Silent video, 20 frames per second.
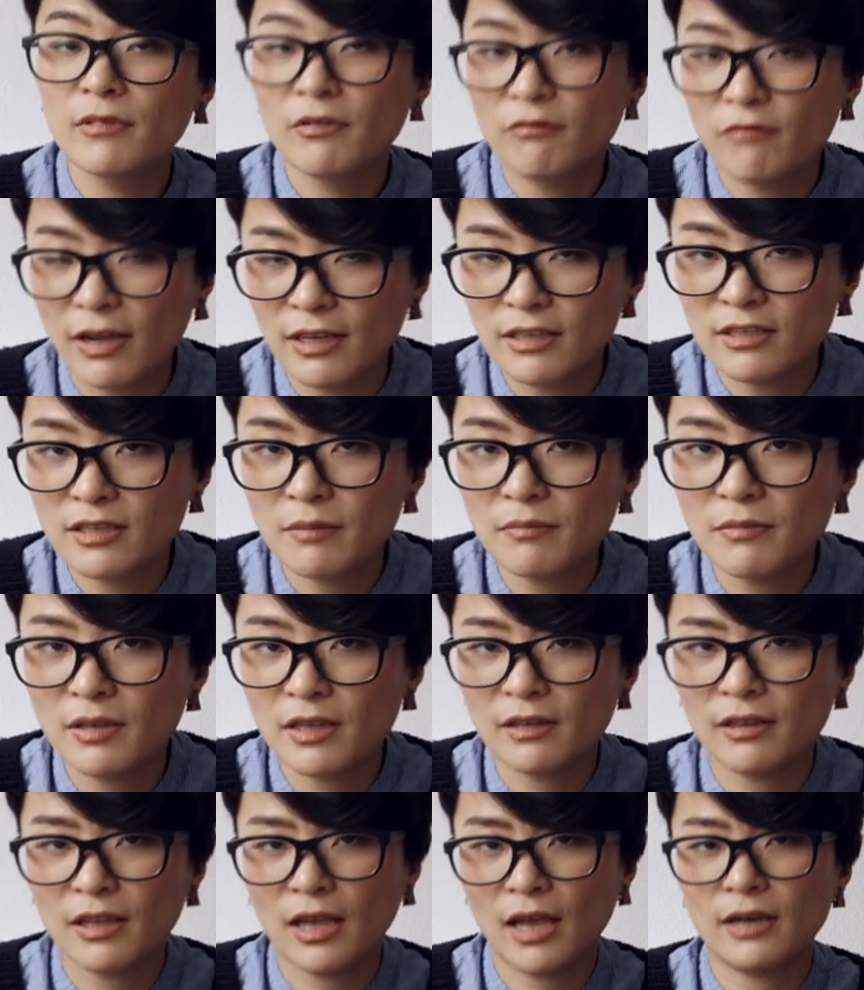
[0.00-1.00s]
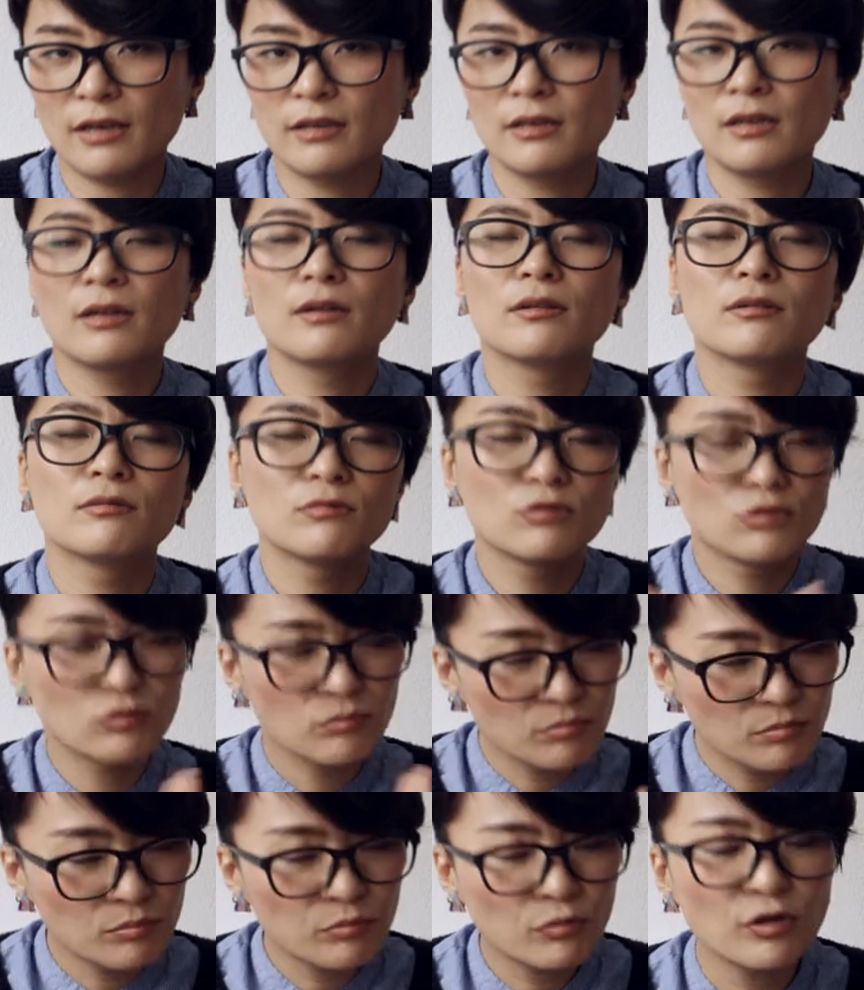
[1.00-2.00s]
find something that
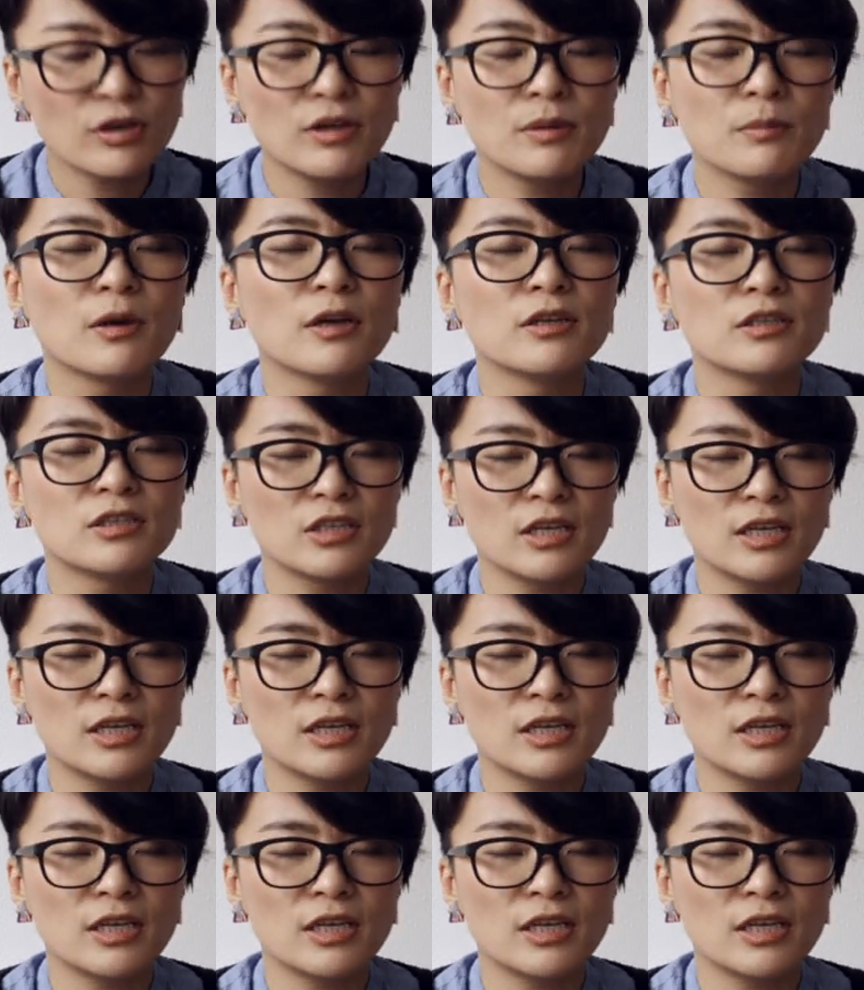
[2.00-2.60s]
pretty much